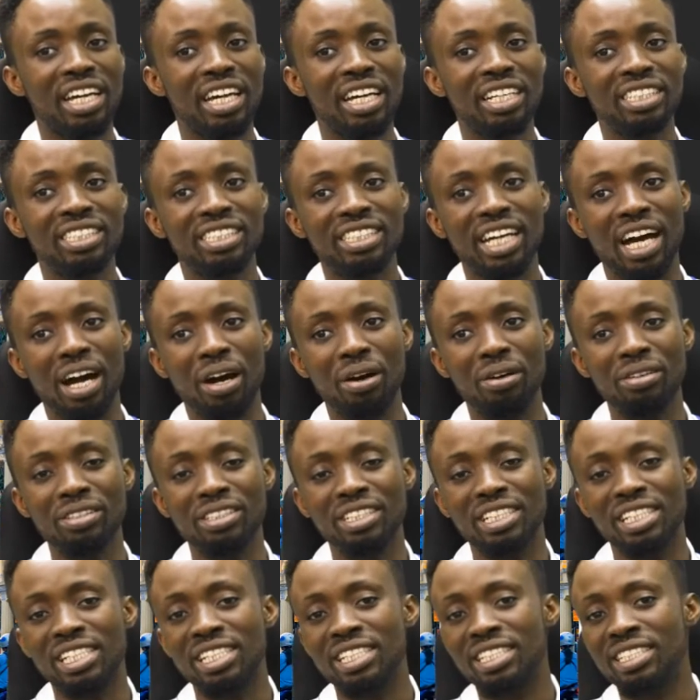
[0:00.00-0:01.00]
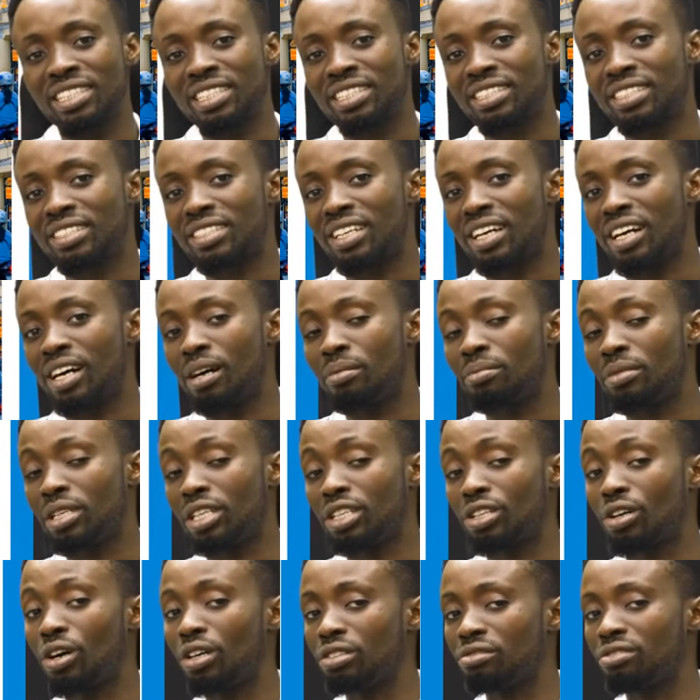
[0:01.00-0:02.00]
A town is,
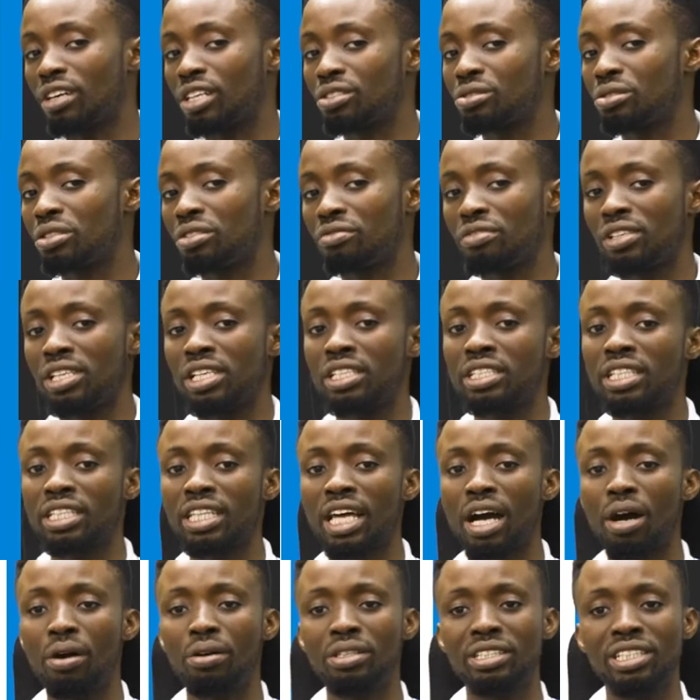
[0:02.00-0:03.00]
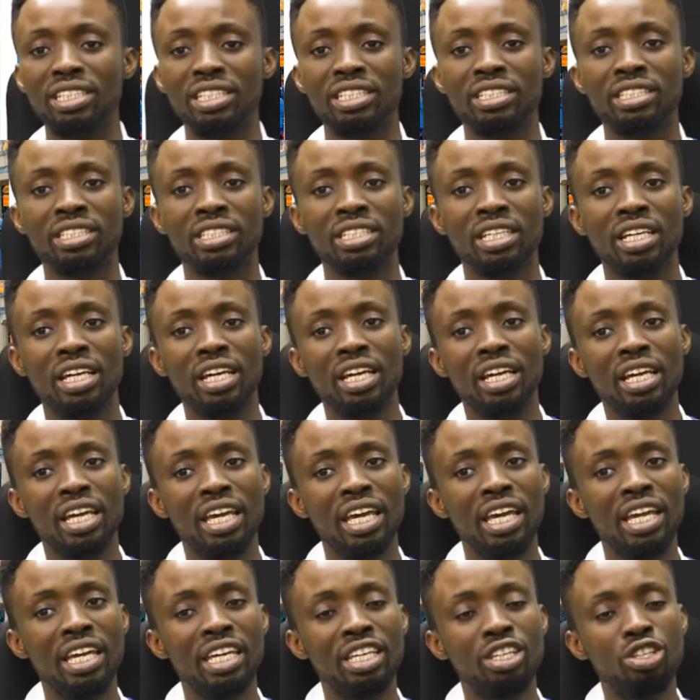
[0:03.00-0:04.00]
in contrast to the village, a town is
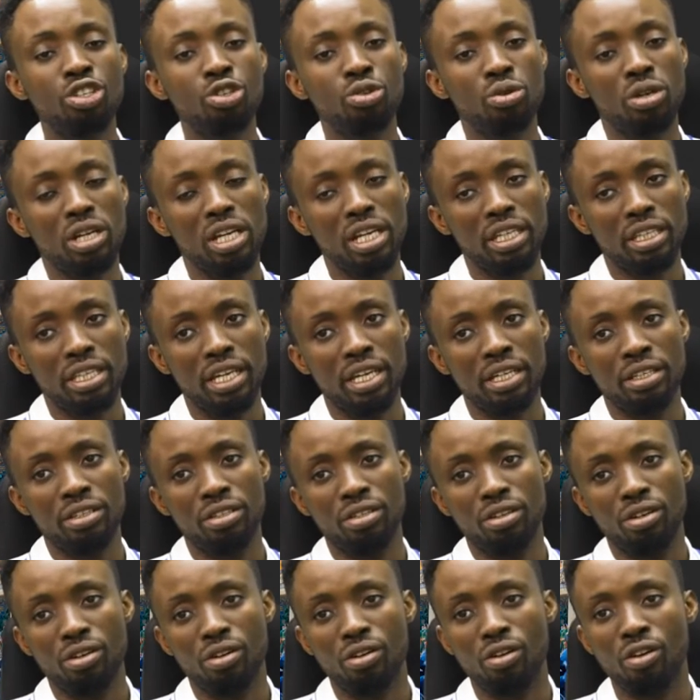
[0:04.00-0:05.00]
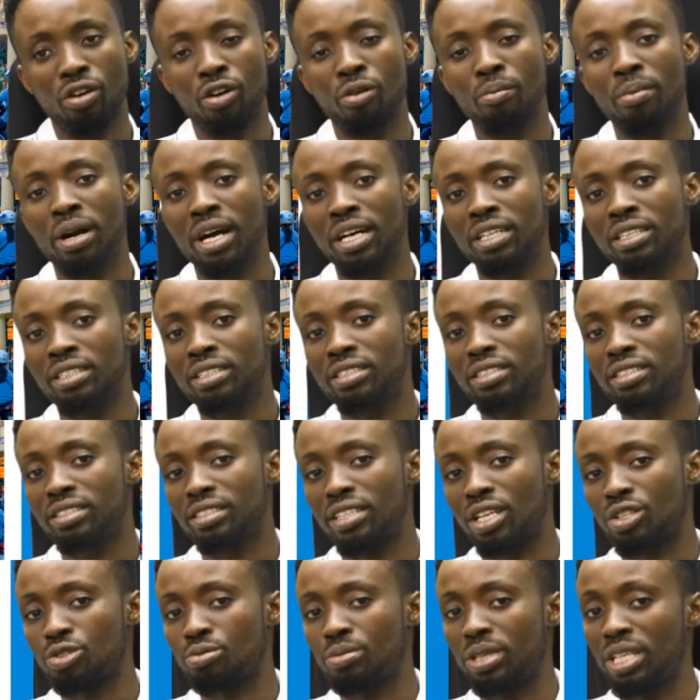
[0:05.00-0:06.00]
a nucleated urban
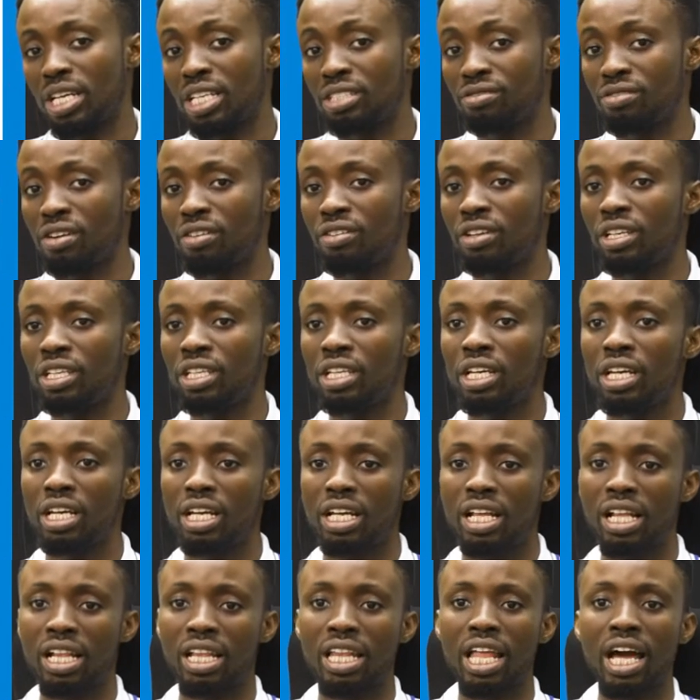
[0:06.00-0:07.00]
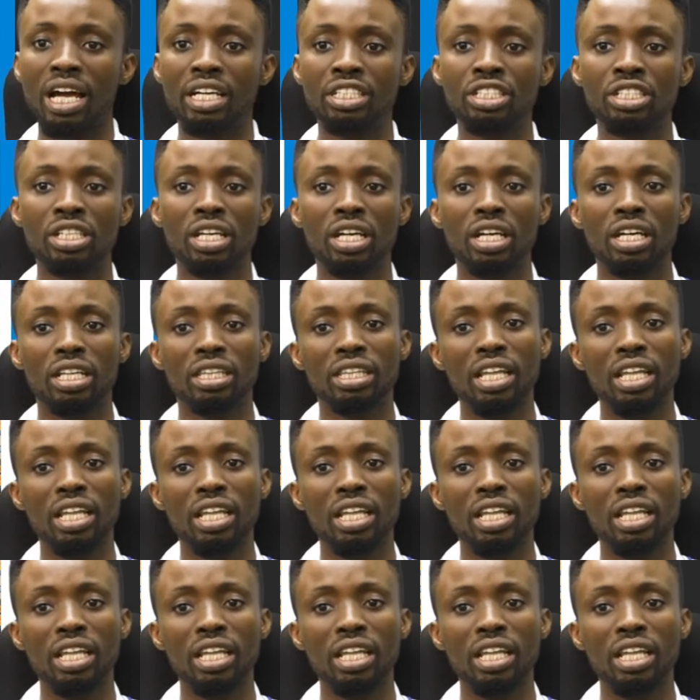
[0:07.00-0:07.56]
settlement that's very large.